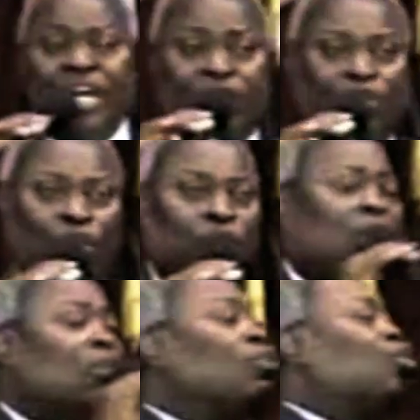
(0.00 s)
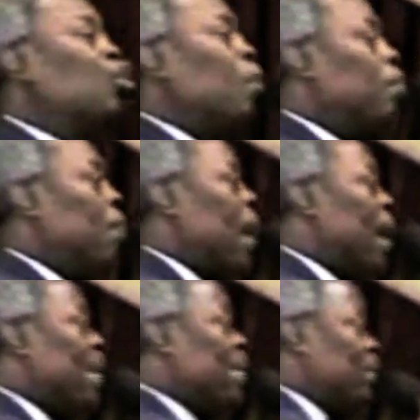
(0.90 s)
It turns your
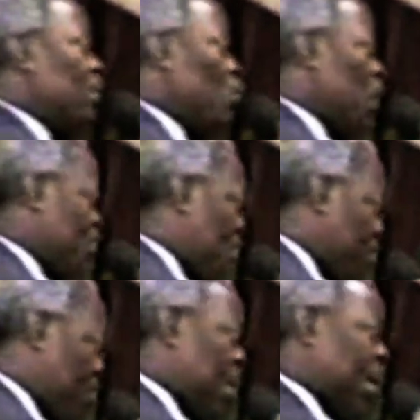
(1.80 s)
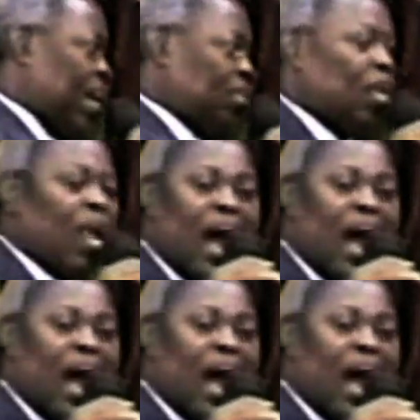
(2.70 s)
mind away from that.